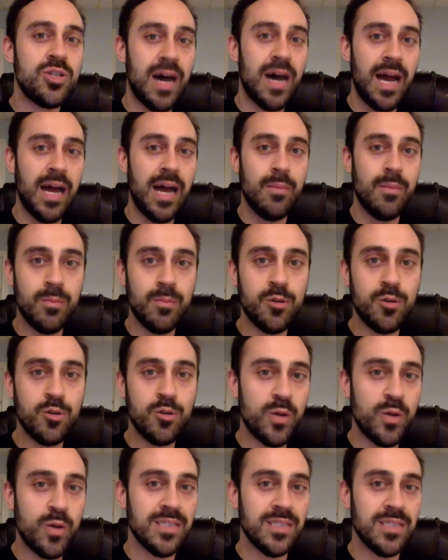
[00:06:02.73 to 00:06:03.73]
time in
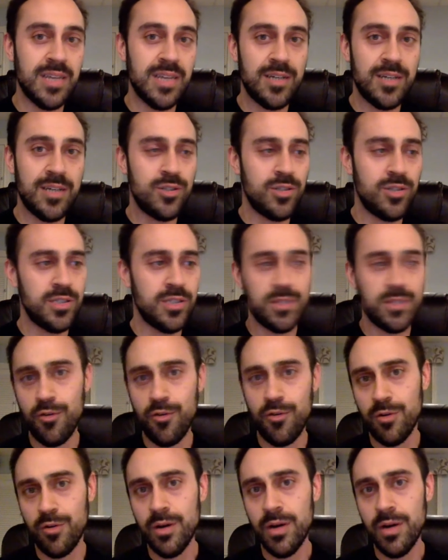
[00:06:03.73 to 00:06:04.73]
between sessions
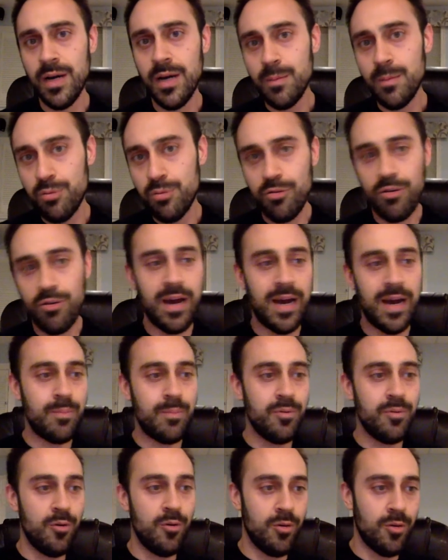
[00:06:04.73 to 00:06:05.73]
for
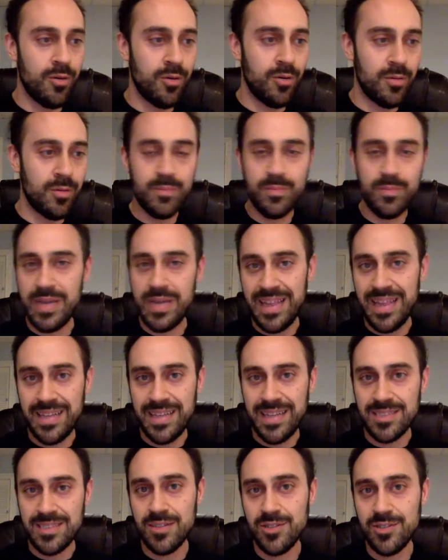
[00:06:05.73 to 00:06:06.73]
prep or
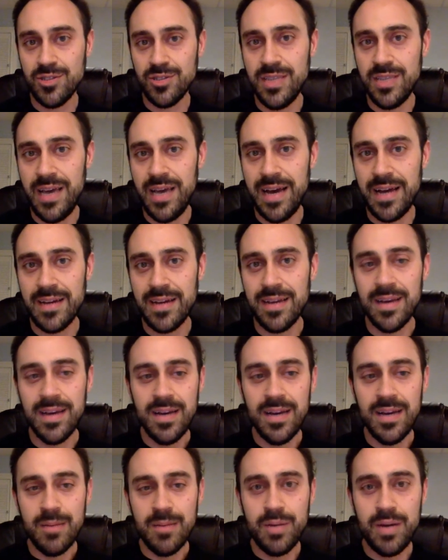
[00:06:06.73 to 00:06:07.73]
anything such as that,
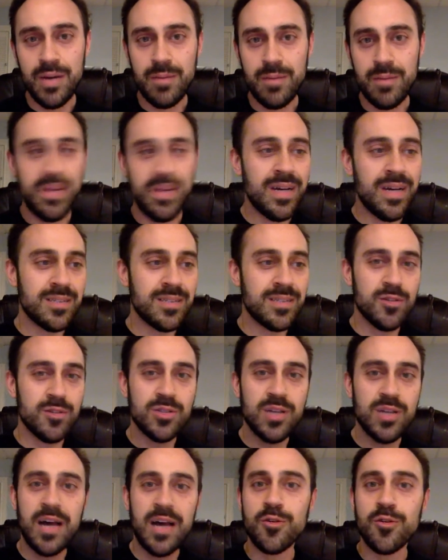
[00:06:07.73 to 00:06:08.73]
but because
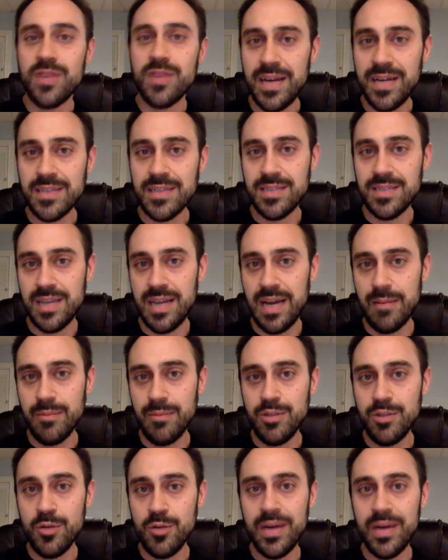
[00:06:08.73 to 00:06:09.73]
there's other things that I'm
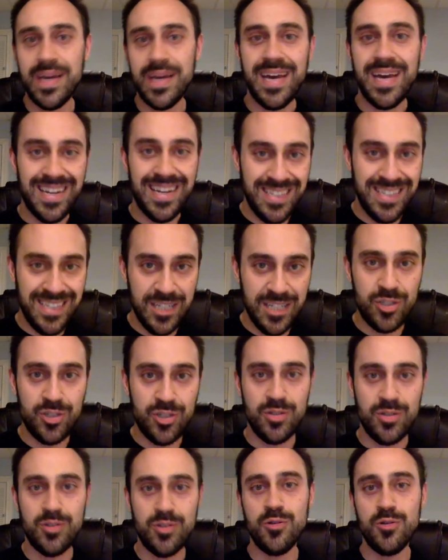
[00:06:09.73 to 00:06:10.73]
doing in
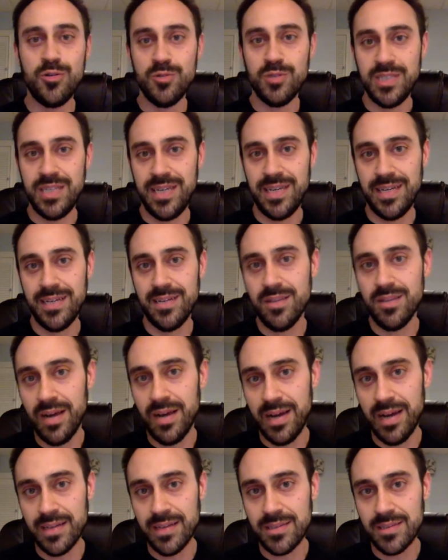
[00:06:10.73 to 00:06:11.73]
addition to seeing
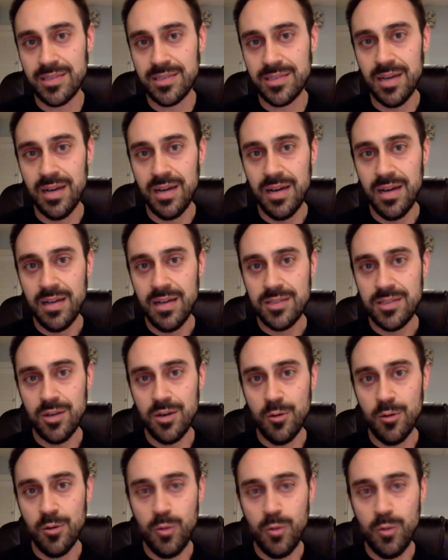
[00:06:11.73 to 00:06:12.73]
clients.
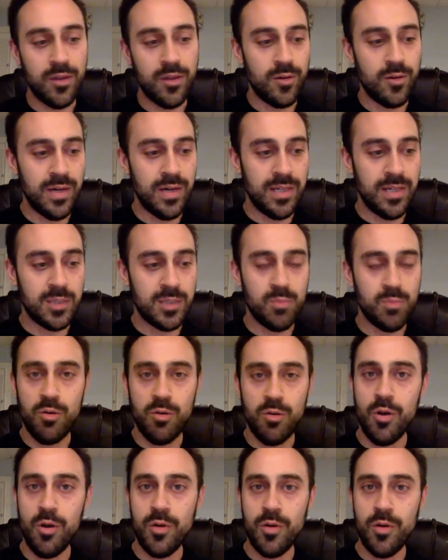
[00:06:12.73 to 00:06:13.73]
So whether it's
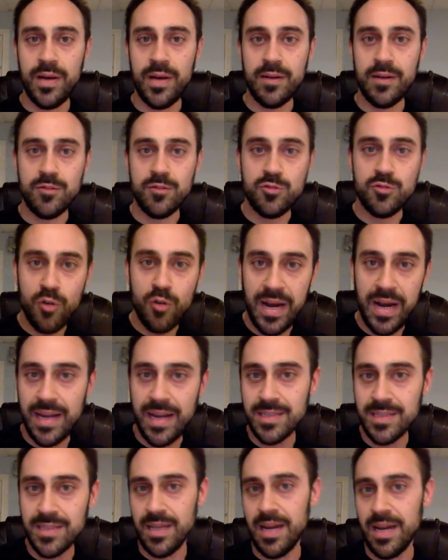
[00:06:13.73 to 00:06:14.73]
promoting
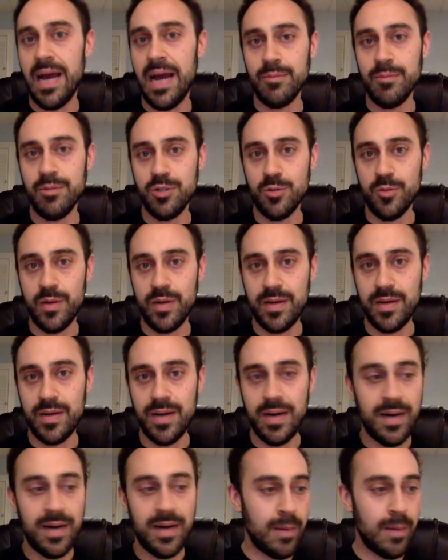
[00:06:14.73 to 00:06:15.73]
trainings that I'm doing,
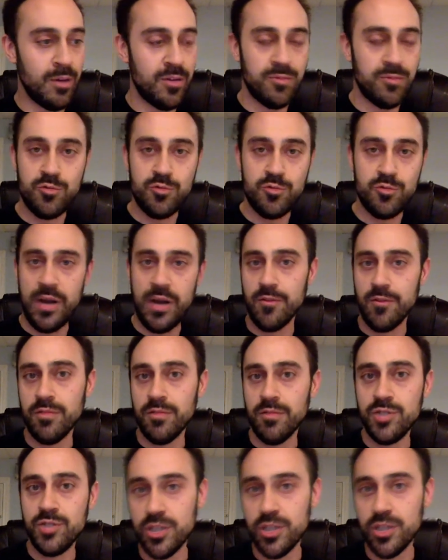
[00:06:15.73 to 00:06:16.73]
I'm a trainer
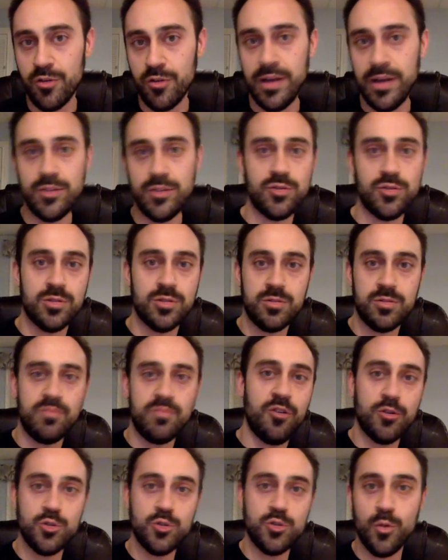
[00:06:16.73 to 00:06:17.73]
of Sheila Granger's
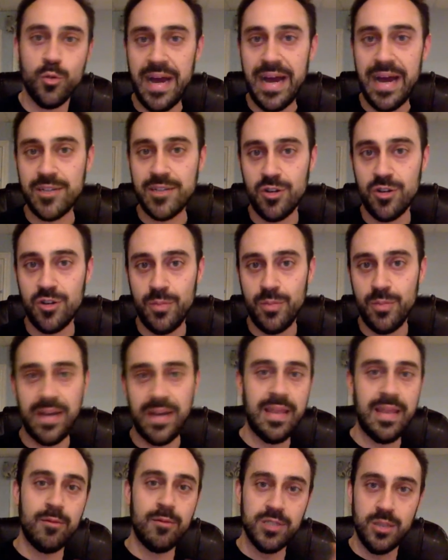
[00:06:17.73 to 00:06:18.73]
Virtual Gastric
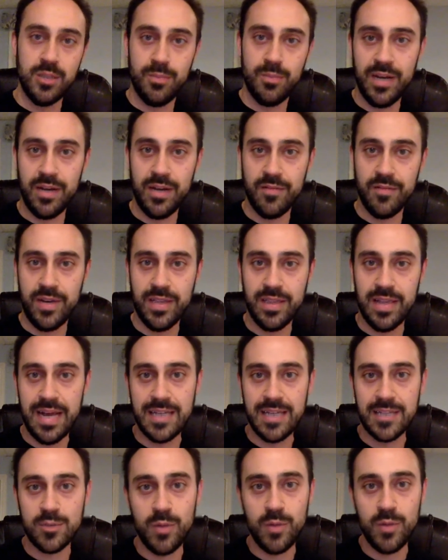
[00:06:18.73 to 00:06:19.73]
Band. That was the big event
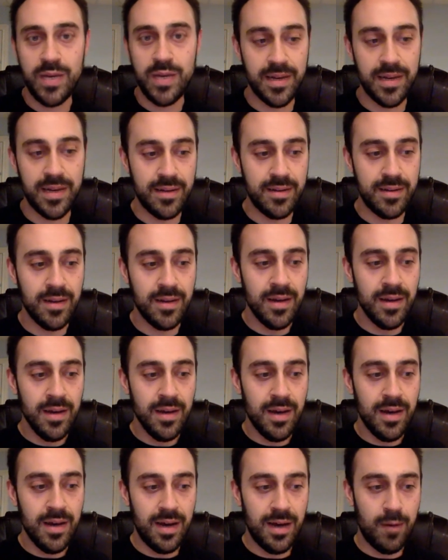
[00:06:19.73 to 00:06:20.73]
last weekend,
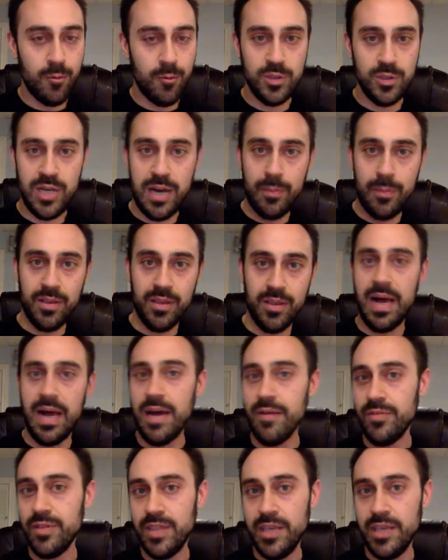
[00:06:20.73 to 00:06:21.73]
which happened
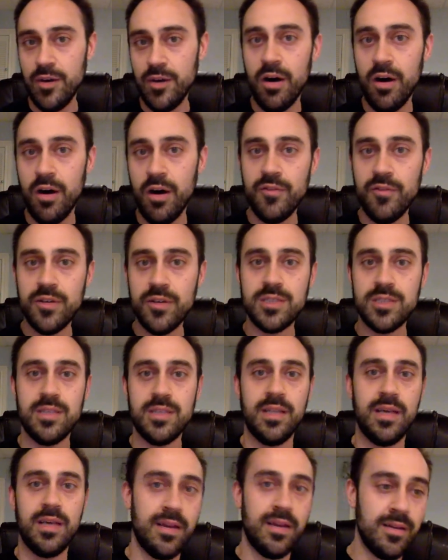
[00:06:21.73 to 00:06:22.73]
live at the office
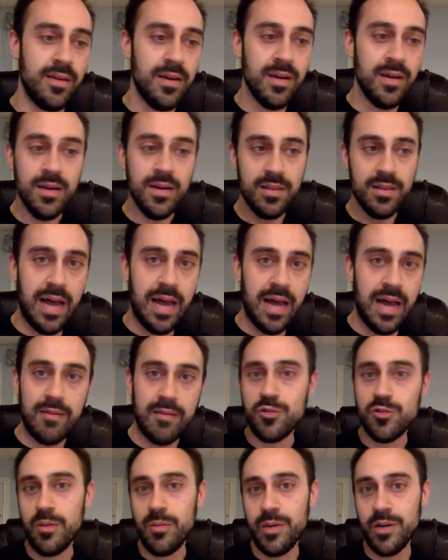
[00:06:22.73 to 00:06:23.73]
and then live
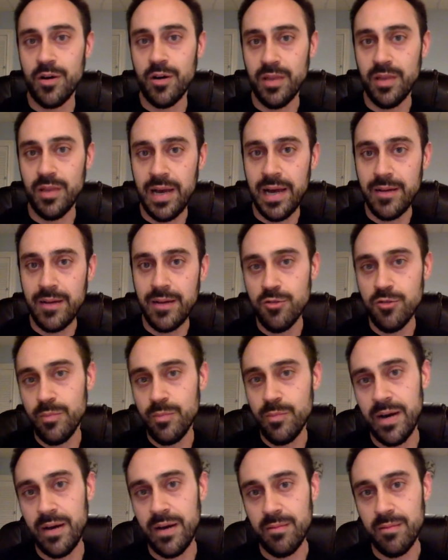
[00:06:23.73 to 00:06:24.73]
streaming online to
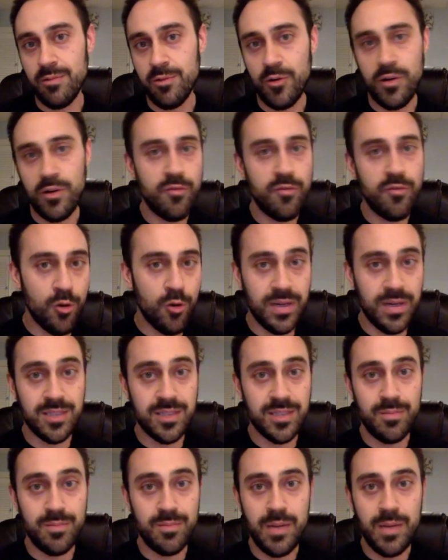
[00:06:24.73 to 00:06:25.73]
about 3 or 4
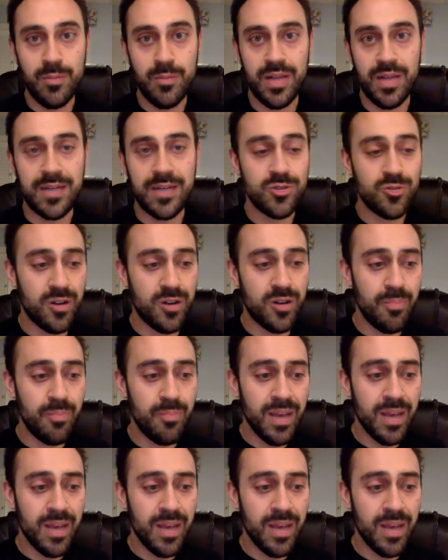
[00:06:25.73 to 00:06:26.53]
dozen people extra.